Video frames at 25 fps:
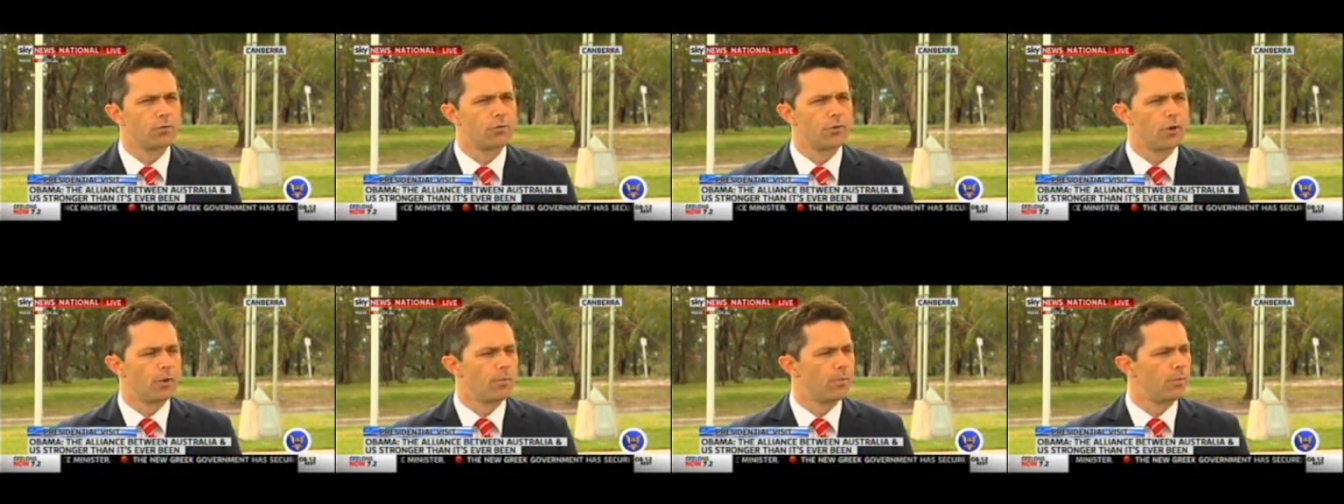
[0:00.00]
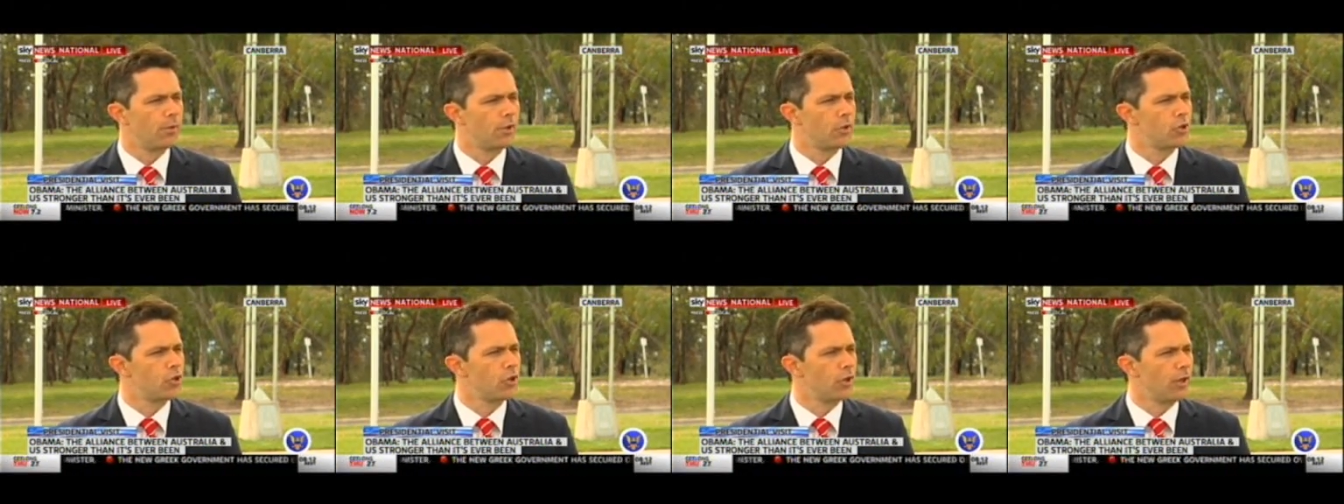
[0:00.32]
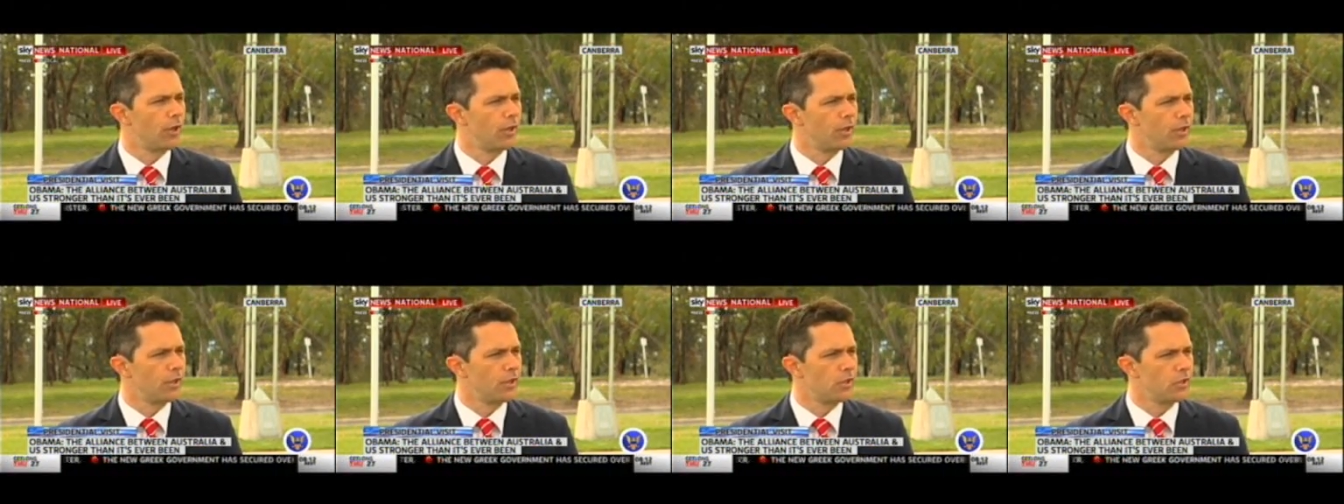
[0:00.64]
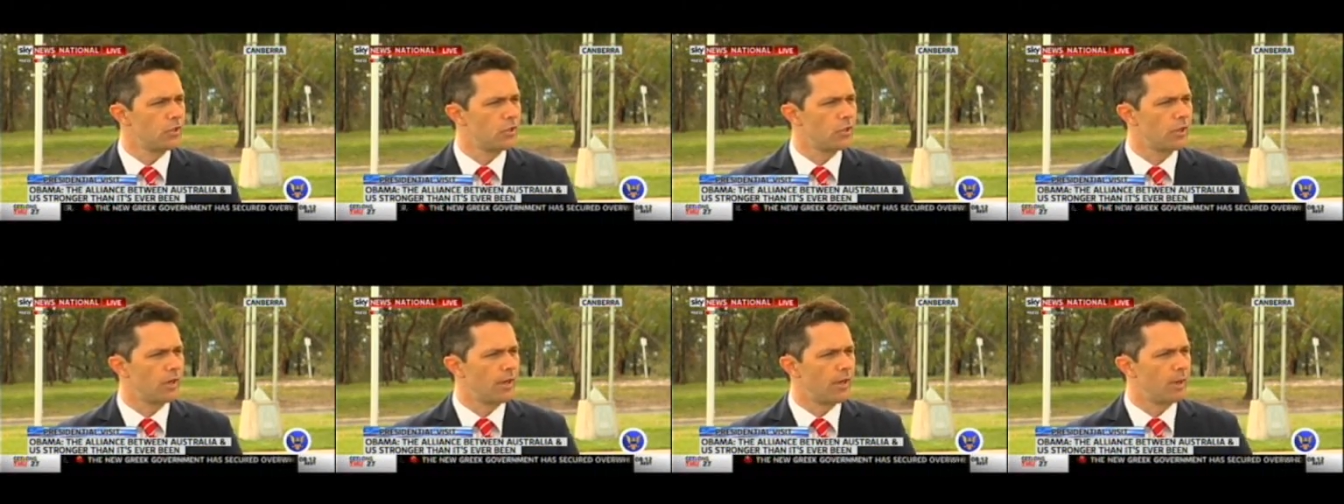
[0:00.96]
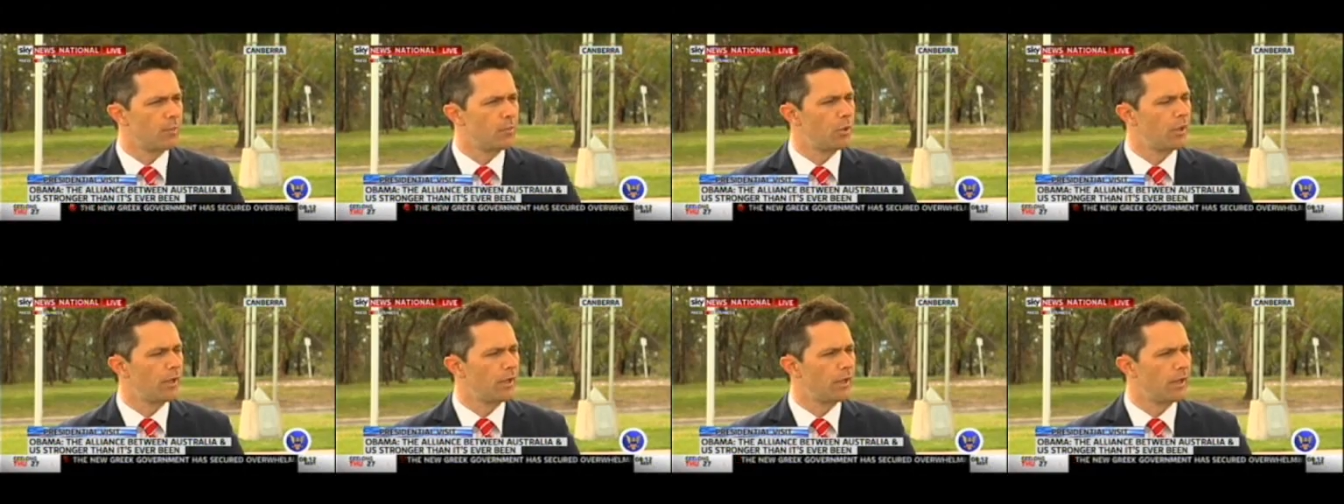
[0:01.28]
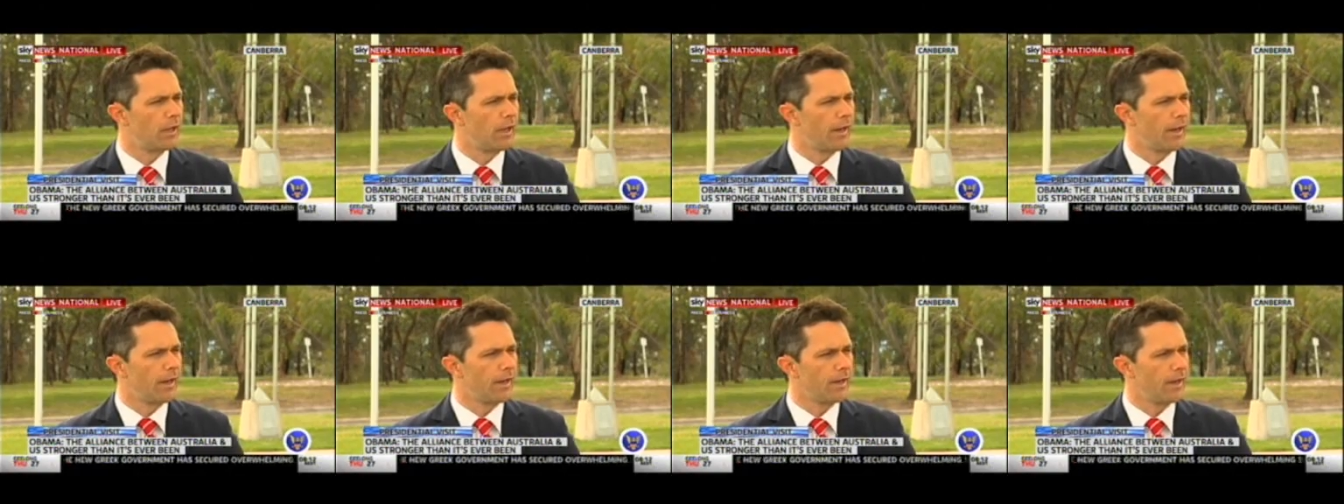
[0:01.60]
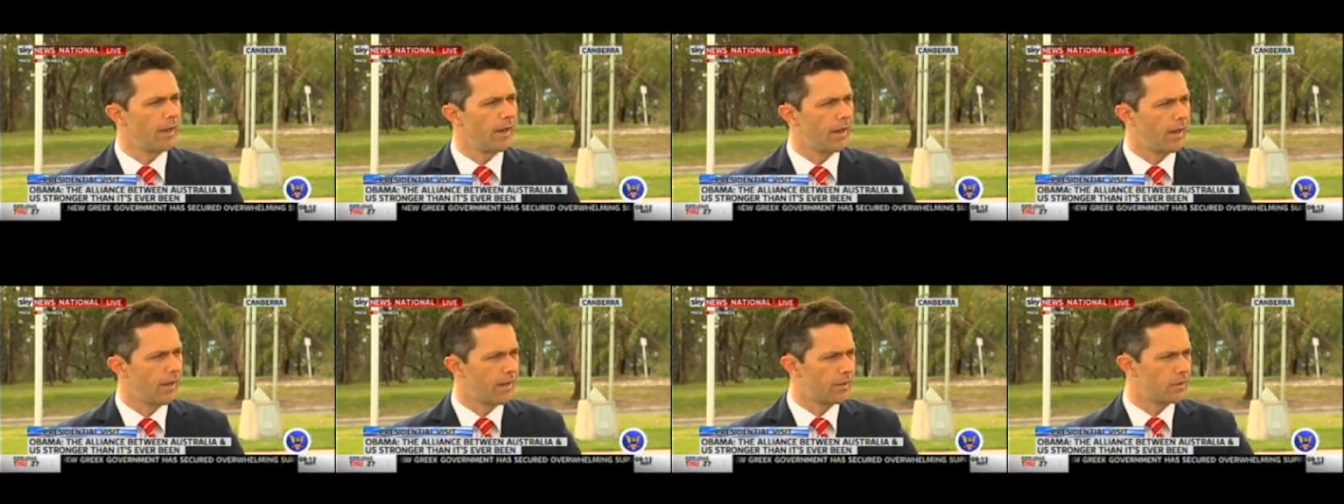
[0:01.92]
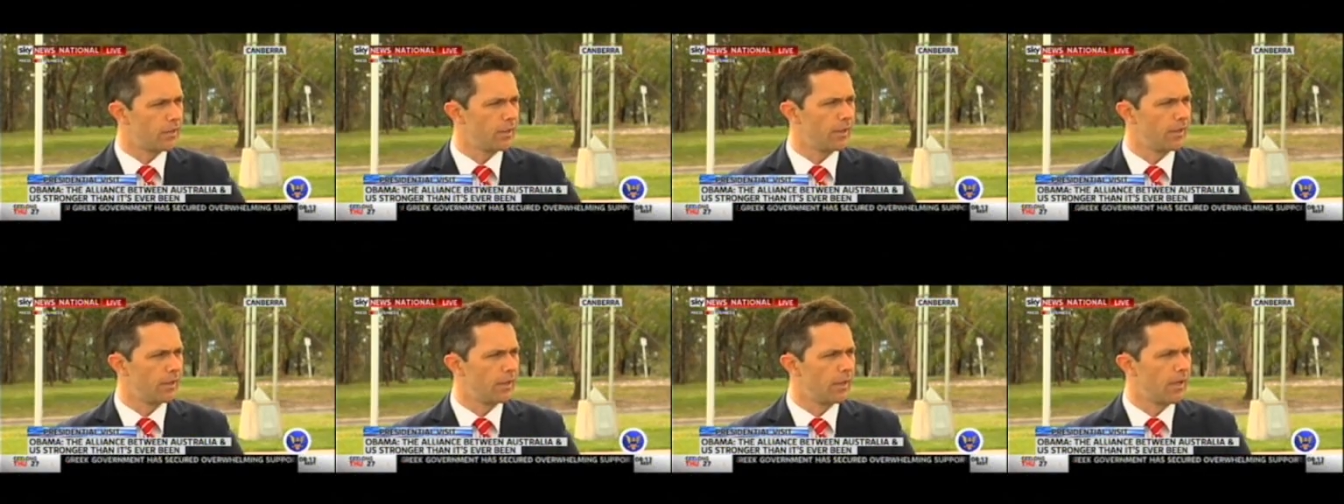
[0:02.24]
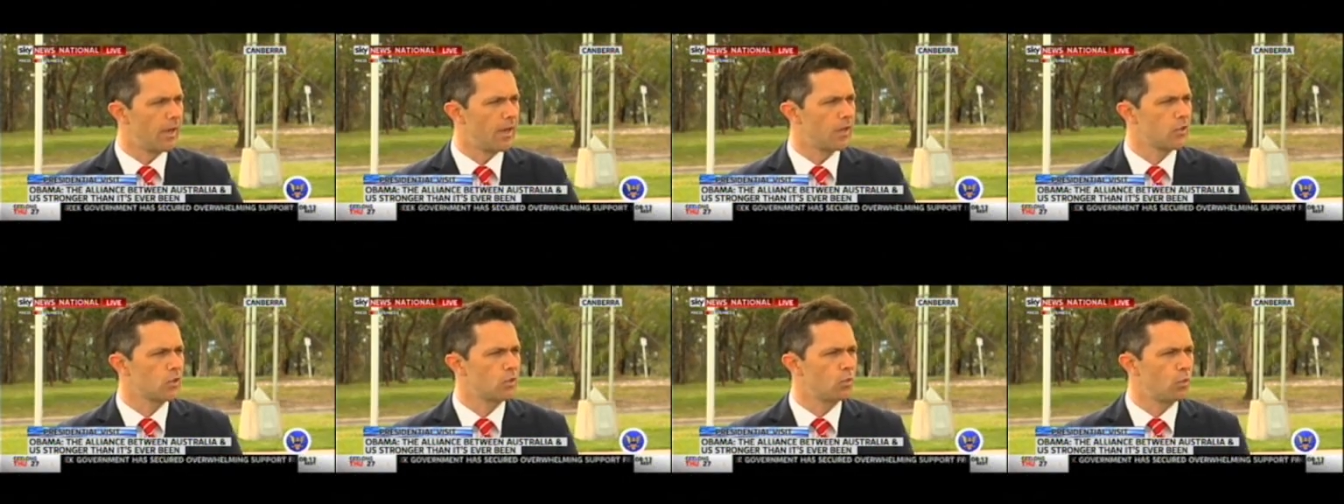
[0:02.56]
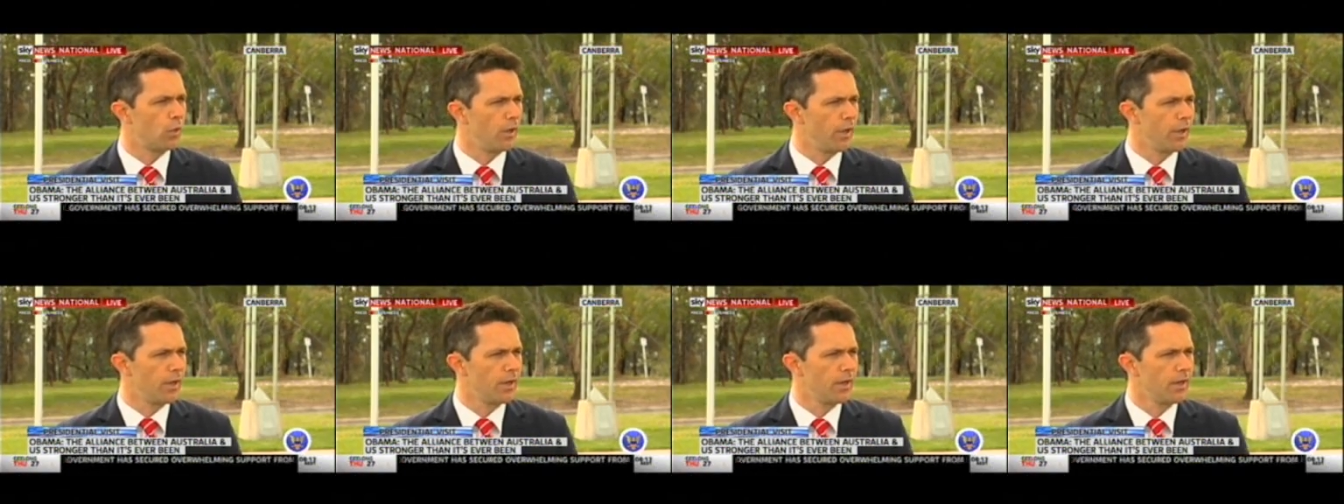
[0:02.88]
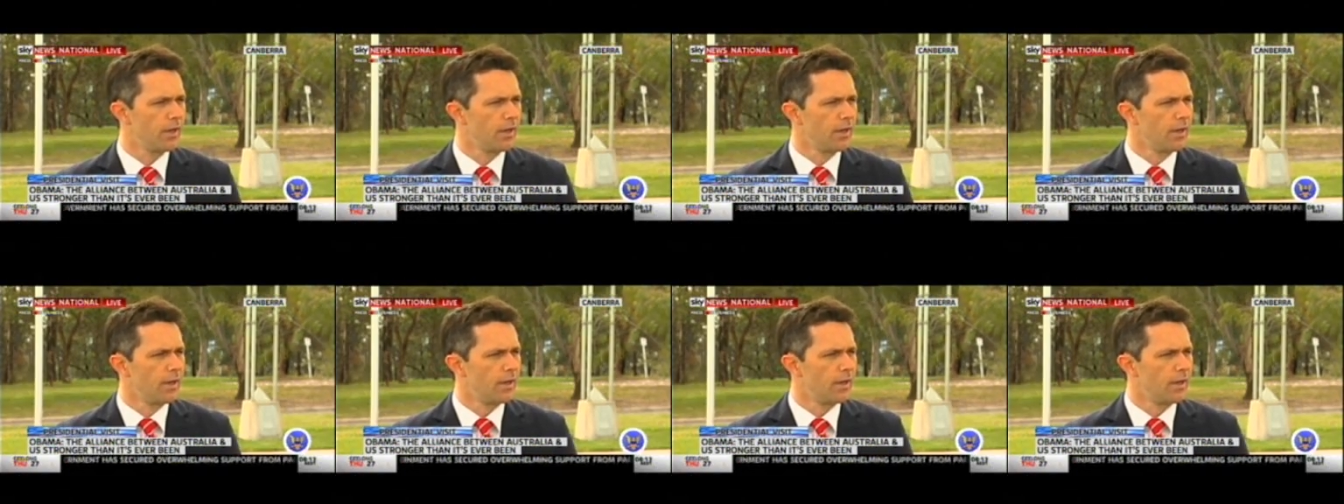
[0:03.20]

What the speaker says: from the Chinese PLA out here last week